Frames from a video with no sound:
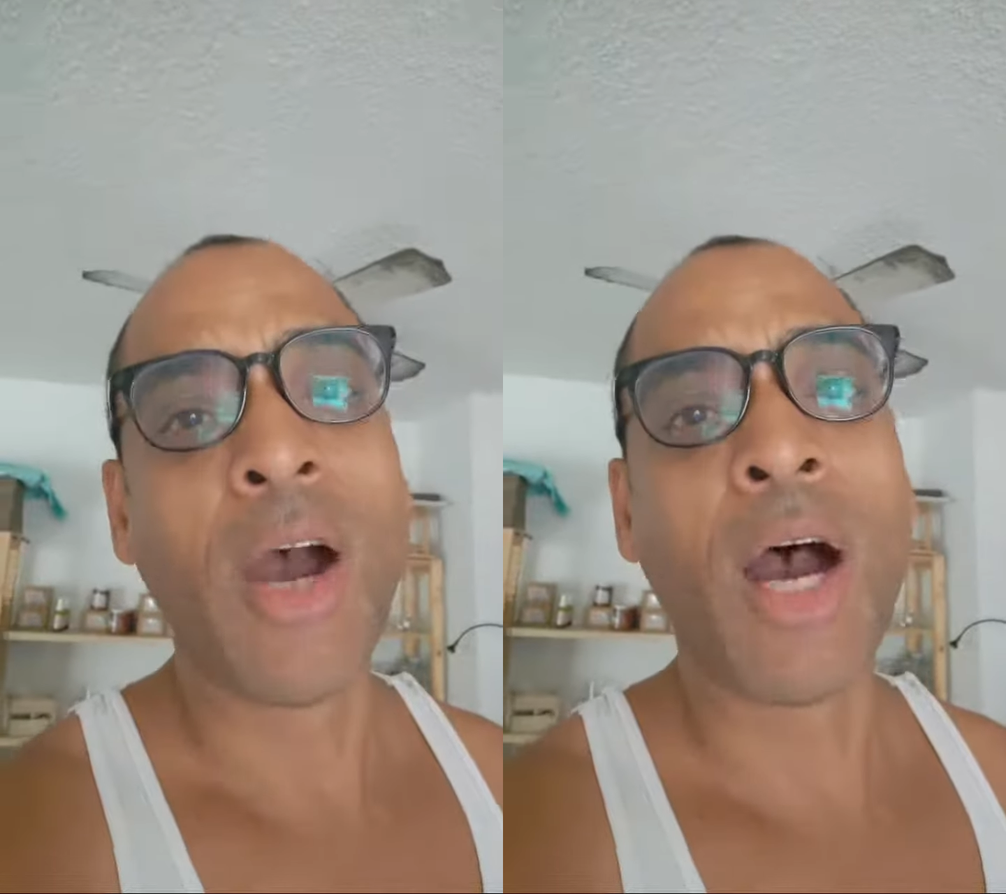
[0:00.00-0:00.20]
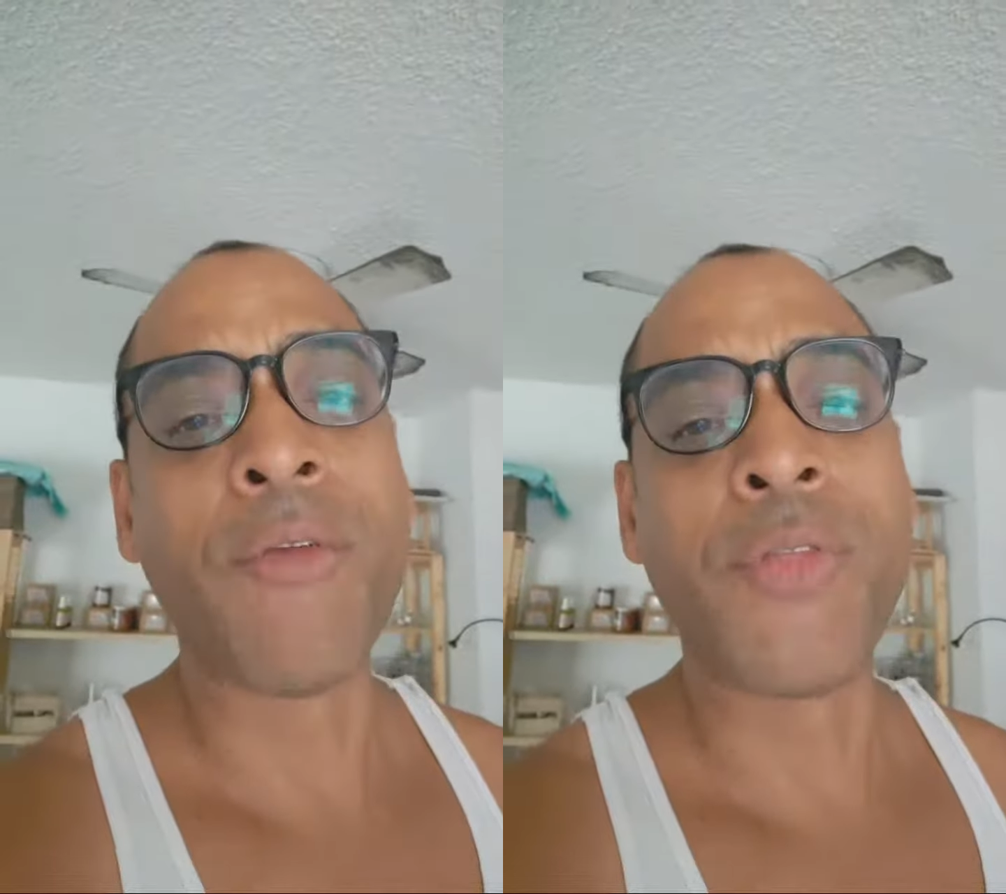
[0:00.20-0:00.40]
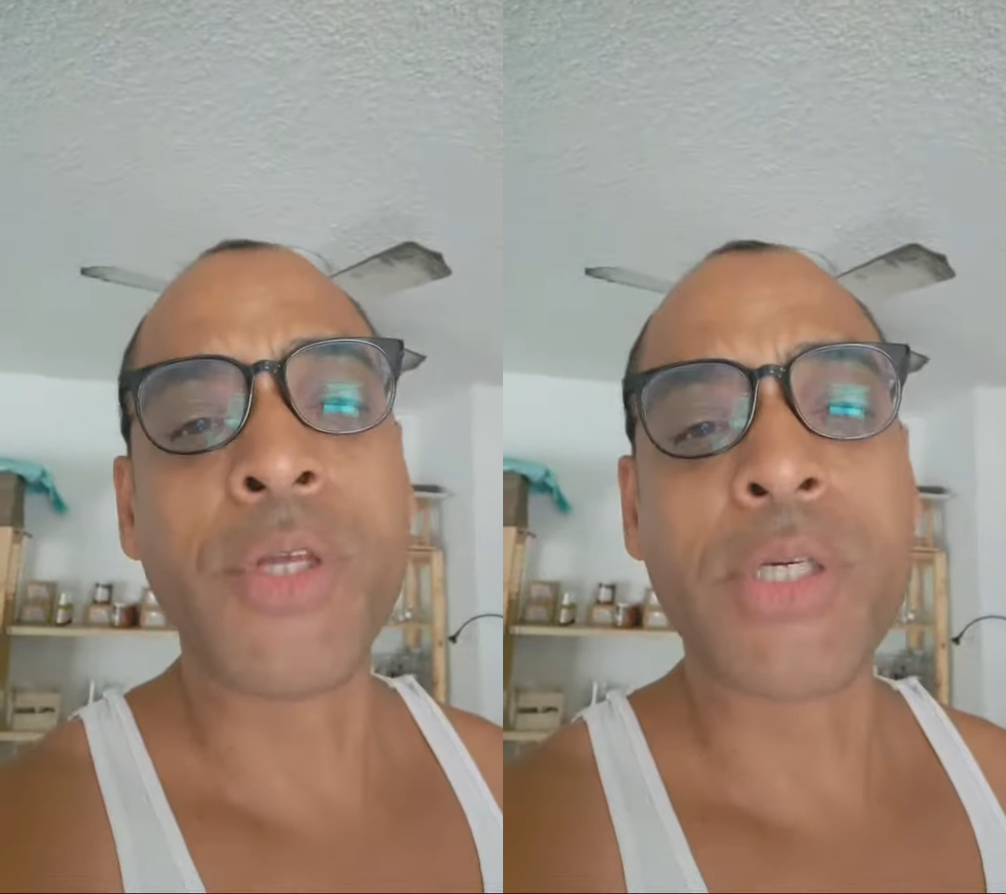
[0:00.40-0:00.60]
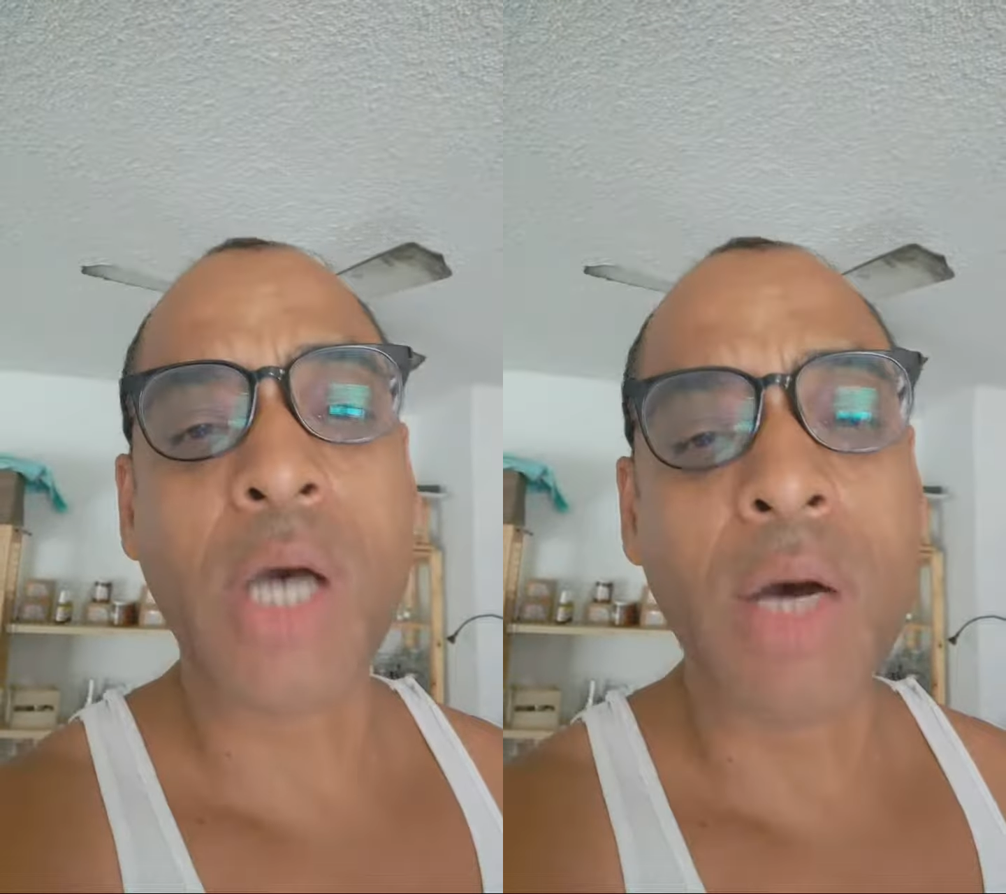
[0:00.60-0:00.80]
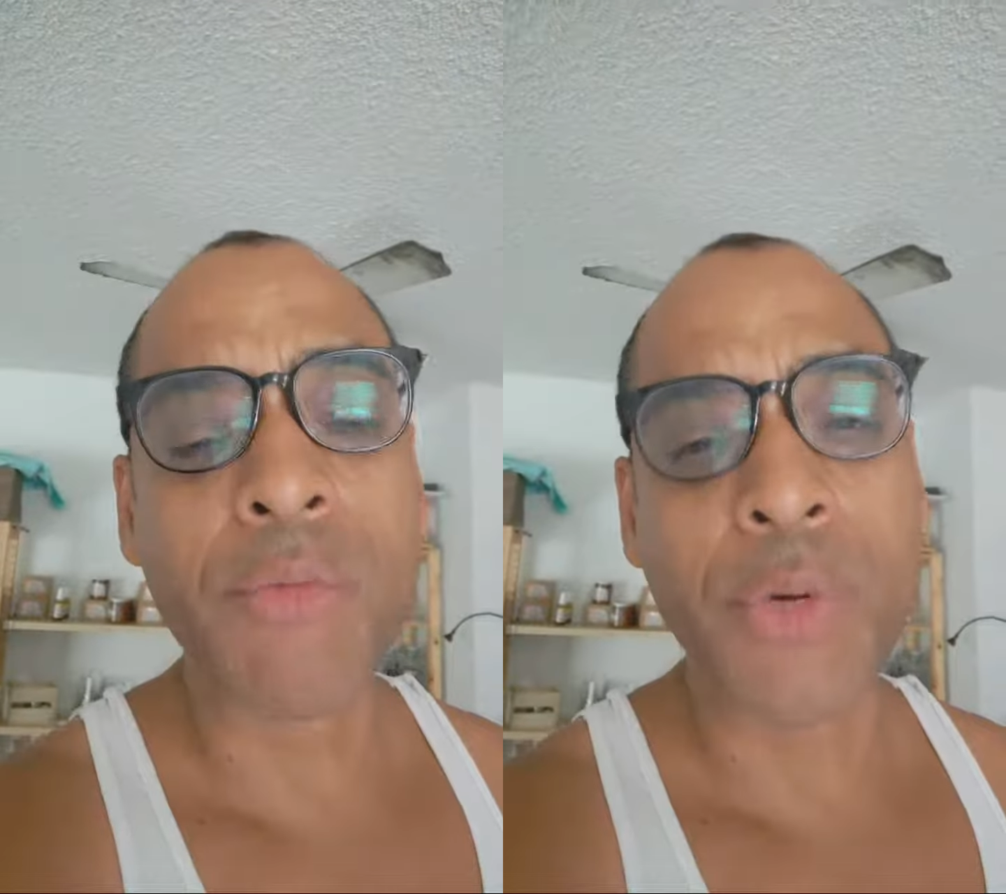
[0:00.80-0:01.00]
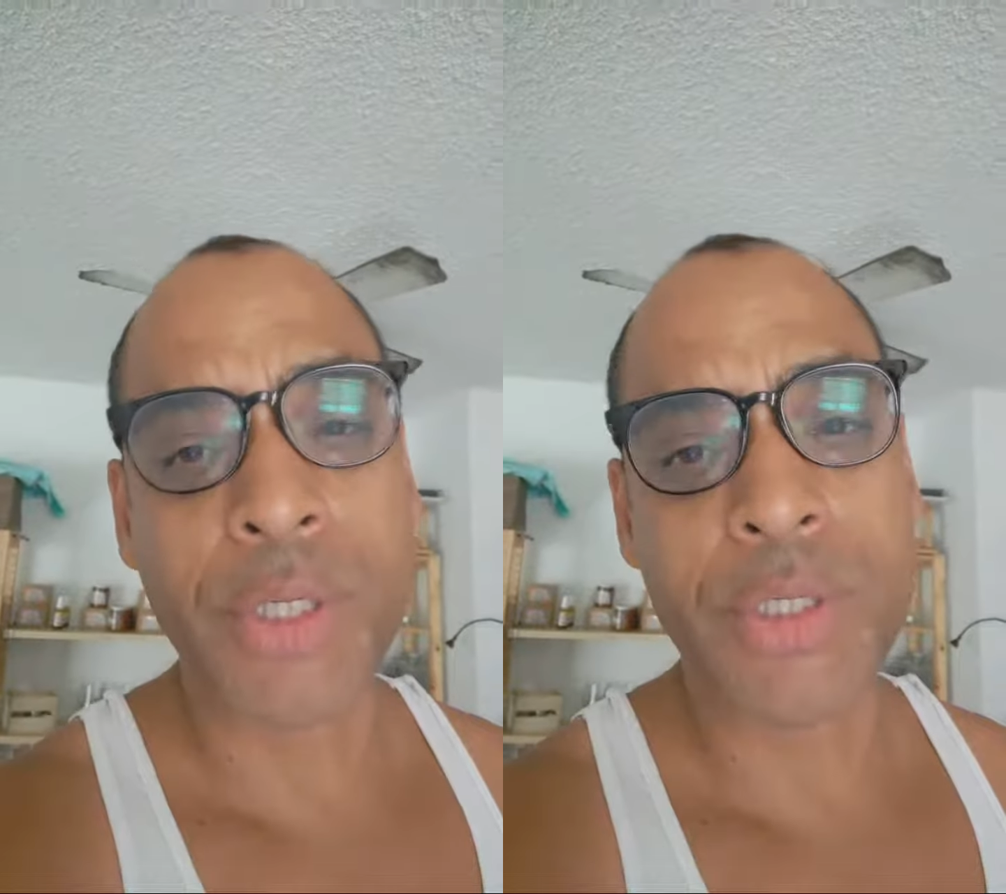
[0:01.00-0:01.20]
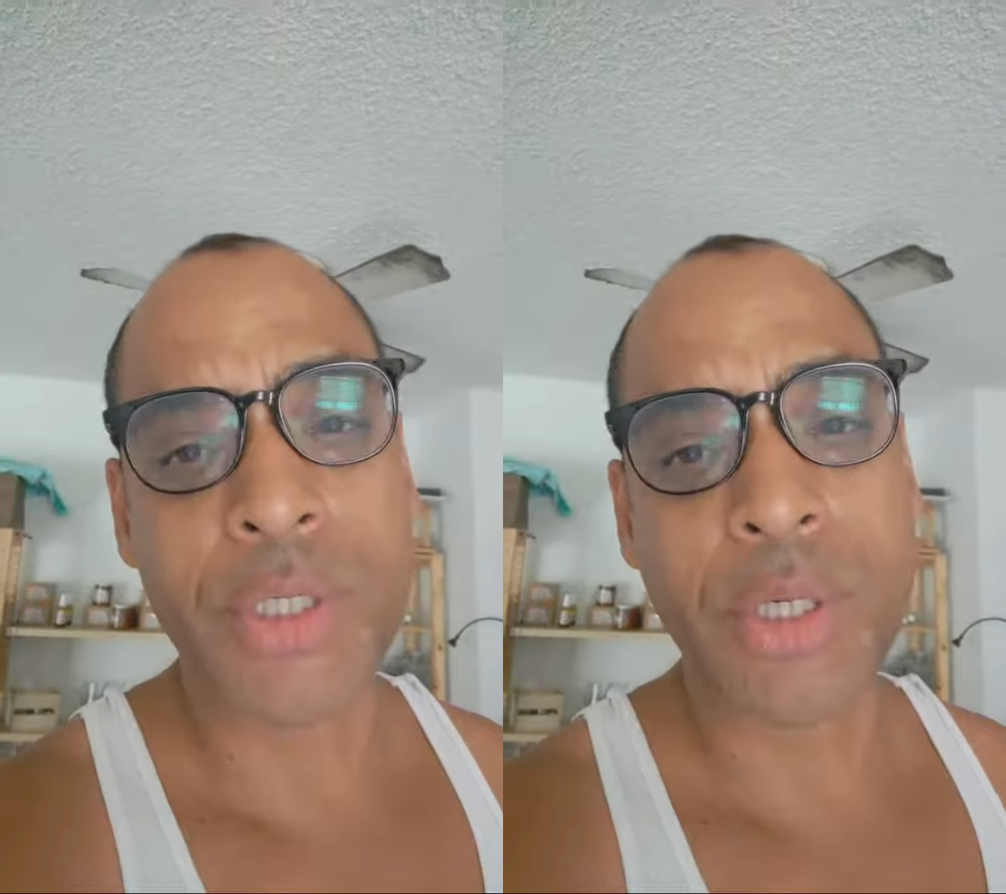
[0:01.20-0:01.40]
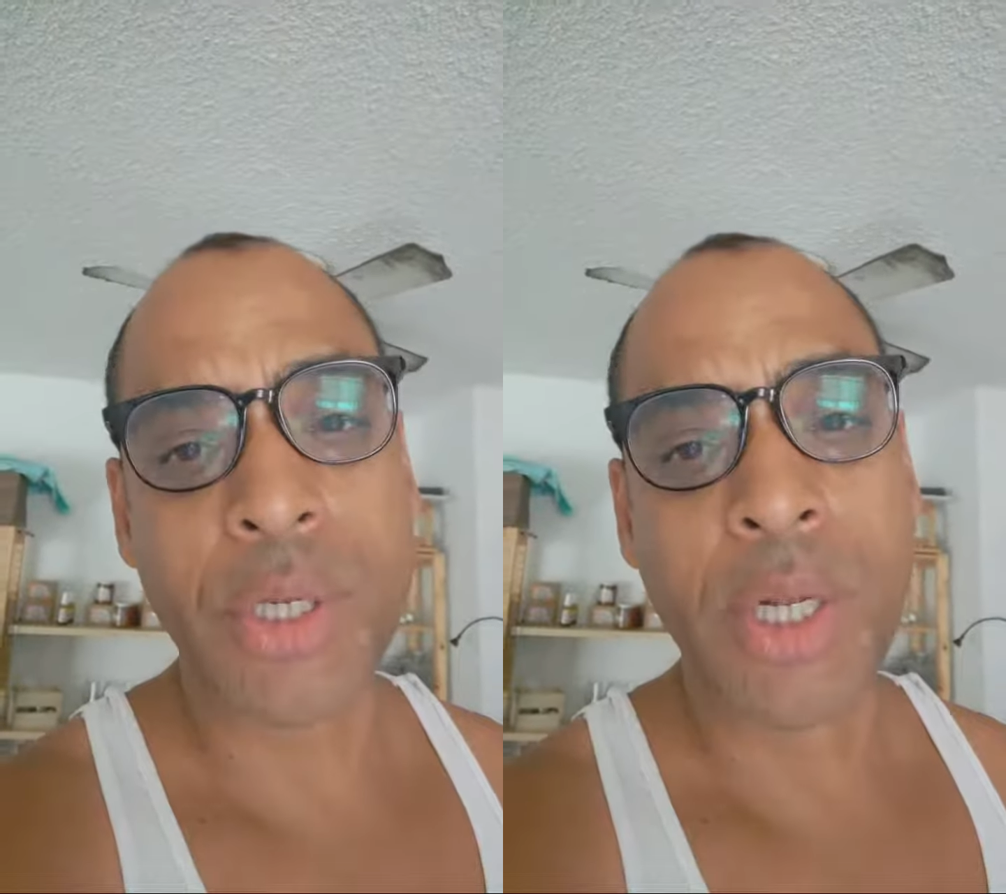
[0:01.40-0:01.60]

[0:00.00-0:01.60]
of the coverage